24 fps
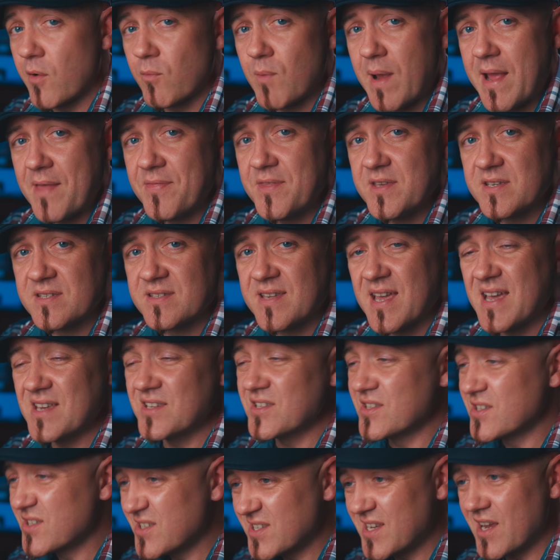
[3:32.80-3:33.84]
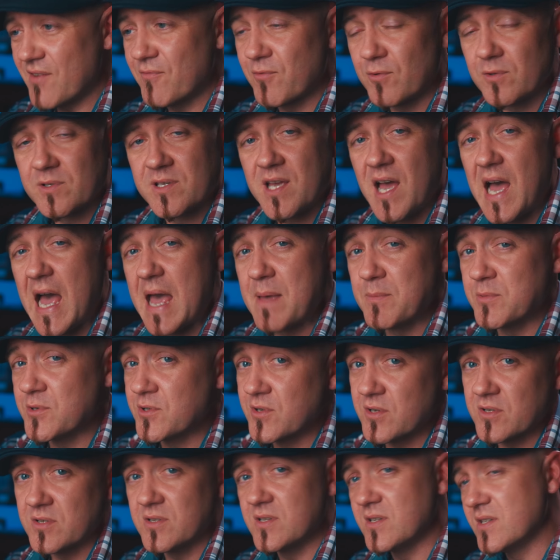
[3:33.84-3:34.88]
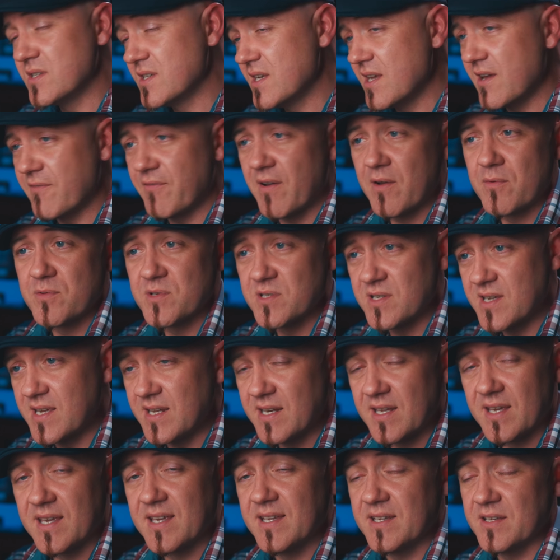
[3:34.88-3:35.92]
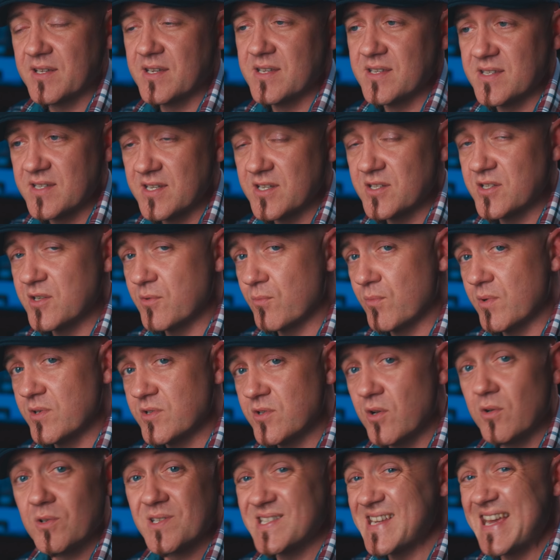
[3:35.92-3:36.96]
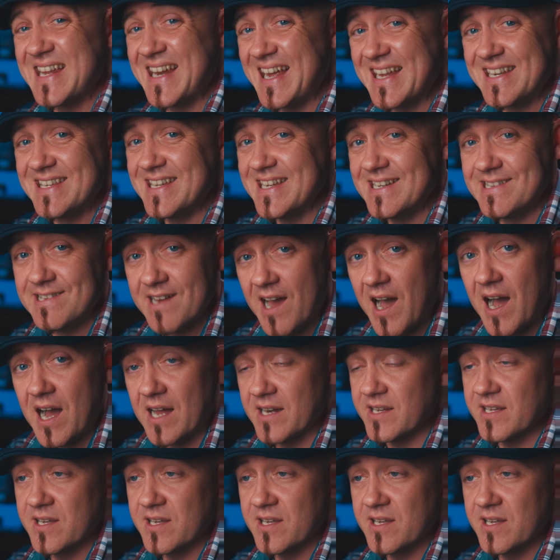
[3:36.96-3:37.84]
I ran this test several times just to see if I was going to get consistent results, and I did not.